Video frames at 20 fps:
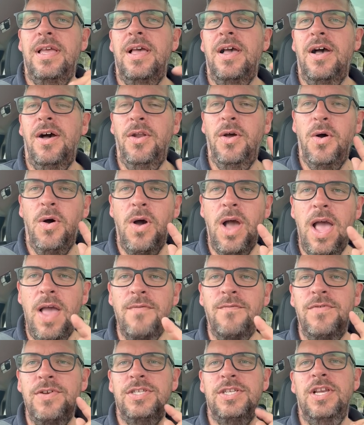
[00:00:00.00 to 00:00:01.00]
on
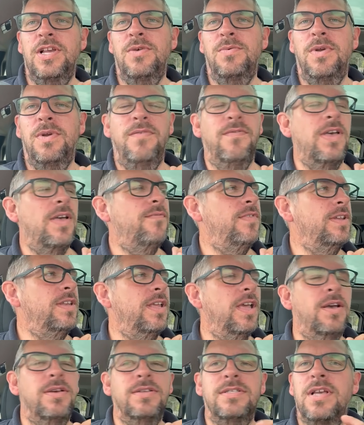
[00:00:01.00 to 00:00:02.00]
every single one of our
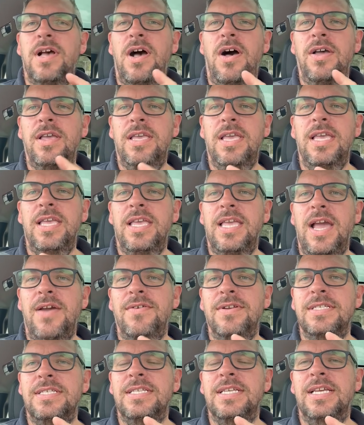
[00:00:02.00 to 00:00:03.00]
videos, I can
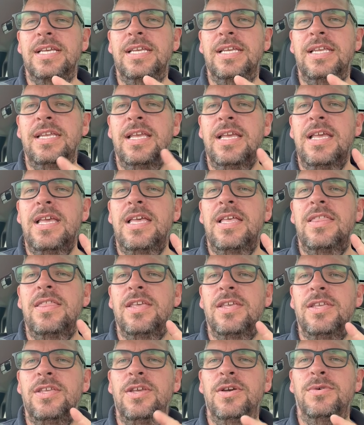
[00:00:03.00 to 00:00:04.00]
guarantee
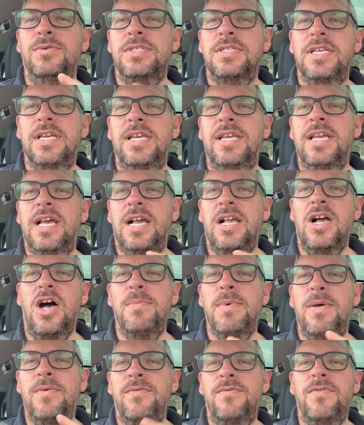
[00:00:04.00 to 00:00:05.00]
that you'll see a
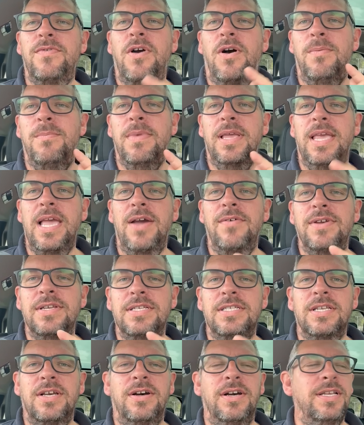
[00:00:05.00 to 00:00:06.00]
comment from Gary
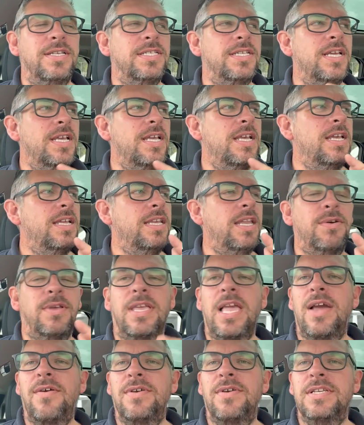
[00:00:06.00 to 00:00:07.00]
Sides. Now,
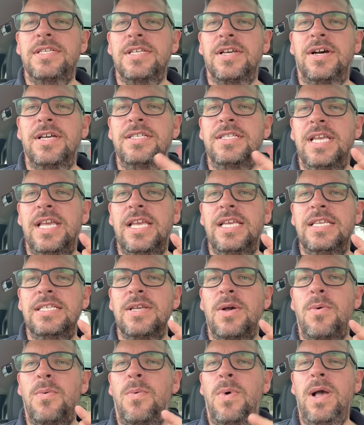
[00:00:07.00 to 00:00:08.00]
Gary Sides is
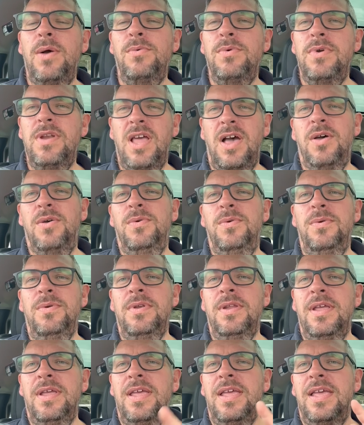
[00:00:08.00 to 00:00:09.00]
well known
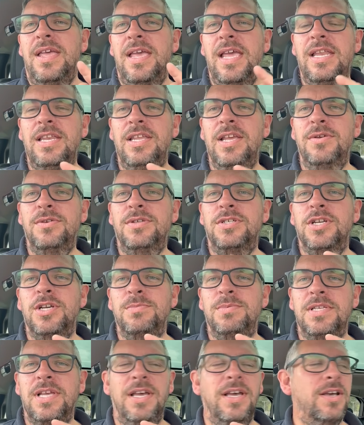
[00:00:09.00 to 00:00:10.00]
in YouTube
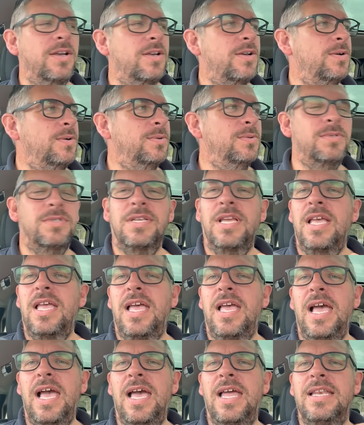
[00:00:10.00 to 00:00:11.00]
circles,
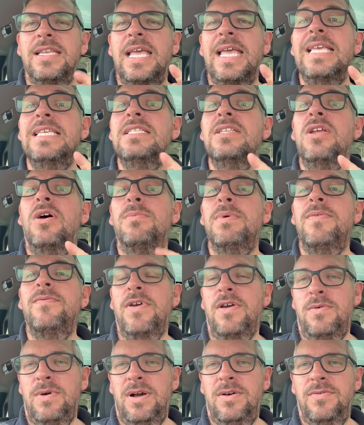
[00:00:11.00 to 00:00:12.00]
and he's not been
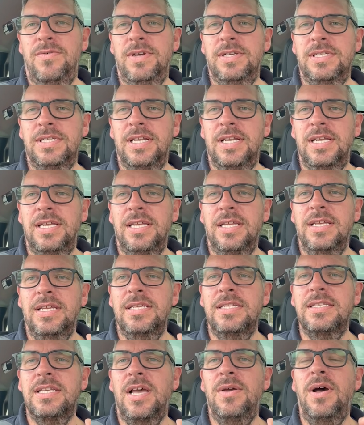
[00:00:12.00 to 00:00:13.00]
very well recently.
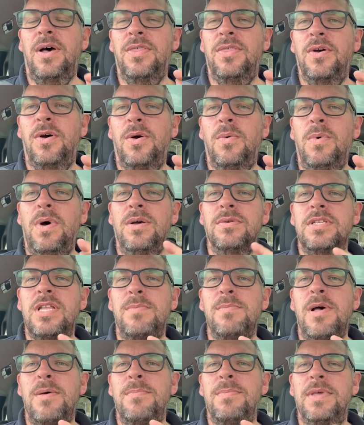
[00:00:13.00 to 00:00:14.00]
So I thought, whilst
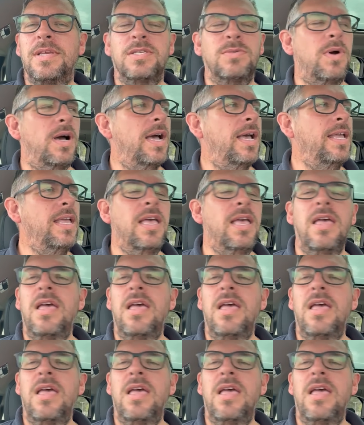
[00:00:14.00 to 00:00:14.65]
I'm up this way,